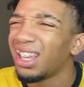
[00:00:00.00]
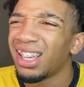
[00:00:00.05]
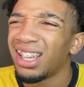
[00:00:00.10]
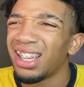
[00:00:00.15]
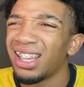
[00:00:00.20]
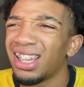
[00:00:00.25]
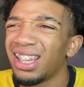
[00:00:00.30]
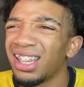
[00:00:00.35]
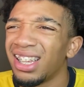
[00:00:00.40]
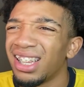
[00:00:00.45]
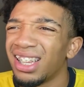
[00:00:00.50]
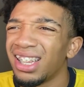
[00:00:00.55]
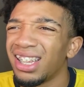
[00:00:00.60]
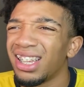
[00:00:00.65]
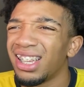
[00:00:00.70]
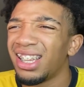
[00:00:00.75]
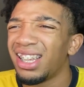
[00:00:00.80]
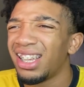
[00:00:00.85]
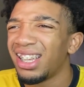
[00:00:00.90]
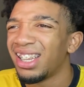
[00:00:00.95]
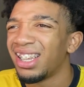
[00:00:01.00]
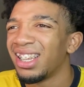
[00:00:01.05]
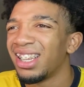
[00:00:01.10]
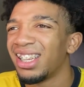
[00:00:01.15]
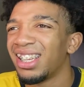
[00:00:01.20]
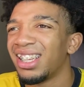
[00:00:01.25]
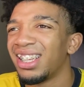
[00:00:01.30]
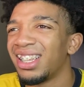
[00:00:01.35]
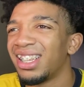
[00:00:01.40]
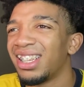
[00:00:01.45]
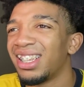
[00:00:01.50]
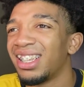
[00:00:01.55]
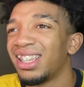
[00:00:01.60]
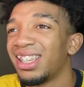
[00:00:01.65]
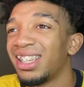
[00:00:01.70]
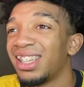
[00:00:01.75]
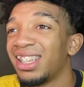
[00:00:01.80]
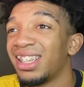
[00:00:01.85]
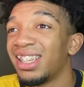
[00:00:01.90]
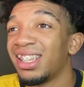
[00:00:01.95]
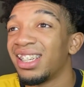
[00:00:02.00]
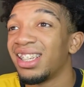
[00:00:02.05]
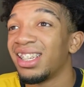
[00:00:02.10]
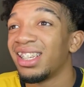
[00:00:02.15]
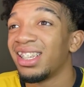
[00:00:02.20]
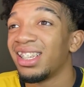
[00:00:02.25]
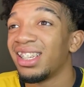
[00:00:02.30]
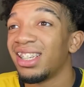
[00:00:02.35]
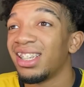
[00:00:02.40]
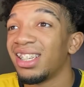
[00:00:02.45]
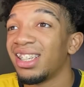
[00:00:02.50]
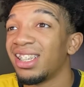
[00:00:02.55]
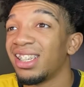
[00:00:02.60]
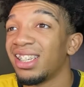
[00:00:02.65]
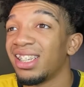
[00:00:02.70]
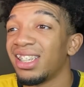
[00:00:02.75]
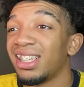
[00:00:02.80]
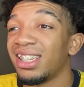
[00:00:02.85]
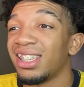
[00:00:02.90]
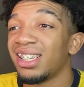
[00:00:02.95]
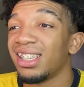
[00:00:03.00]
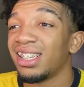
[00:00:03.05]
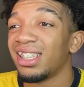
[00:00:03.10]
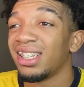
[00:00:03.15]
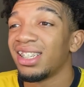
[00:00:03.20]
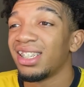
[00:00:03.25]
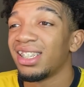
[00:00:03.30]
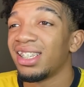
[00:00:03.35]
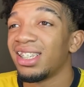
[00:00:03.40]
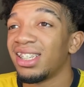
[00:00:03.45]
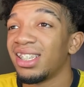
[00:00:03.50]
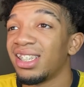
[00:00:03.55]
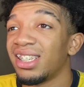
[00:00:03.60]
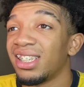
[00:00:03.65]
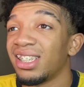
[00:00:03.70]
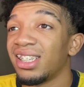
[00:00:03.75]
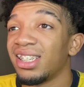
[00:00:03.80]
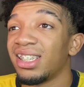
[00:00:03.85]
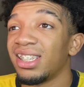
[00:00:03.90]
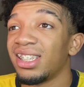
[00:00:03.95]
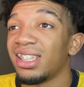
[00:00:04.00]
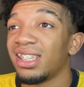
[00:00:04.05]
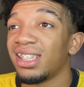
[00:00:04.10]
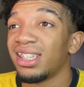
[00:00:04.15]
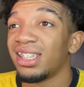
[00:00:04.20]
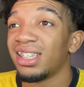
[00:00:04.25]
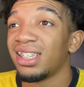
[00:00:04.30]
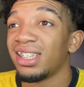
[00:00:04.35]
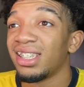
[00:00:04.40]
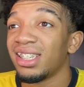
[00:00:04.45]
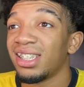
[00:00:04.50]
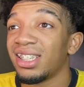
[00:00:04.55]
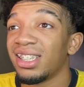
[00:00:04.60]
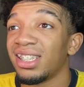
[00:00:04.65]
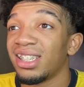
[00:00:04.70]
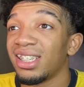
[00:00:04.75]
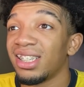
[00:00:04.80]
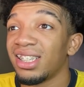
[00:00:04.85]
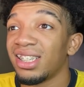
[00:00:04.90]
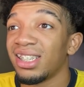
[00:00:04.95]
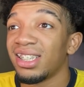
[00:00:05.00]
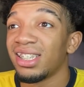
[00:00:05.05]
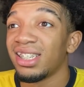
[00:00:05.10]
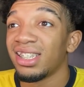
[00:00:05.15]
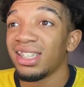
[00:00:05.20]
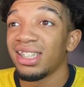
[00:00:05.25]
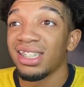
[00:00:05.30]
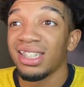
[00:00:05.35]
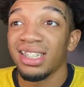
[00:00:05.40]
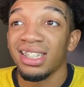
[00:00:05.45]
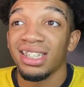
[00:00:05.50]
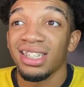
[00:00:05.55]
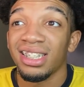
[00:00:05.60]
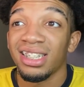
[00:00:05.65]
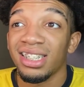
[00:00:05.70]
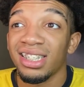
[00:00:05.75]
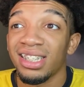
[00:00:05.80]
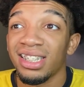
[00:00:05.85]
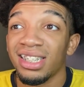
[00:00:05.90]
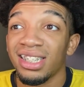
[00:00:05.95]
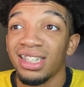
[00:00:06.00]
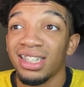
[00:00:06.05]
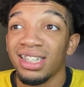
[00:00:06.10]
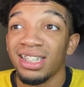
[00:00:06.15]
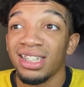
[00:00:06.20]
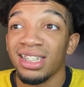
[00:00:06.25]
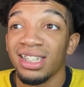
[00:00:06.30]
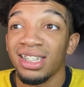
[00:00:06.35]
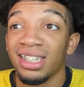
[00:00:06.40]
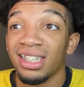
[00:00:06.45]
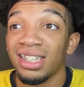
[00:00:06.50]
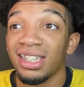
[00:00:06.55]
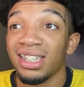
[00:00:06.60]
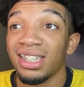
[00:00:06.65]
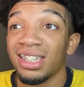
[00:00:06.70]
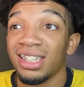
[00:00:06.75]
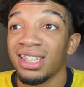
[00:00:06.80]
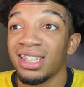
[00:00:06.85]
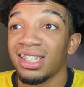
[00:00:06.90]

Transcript: (not speaking)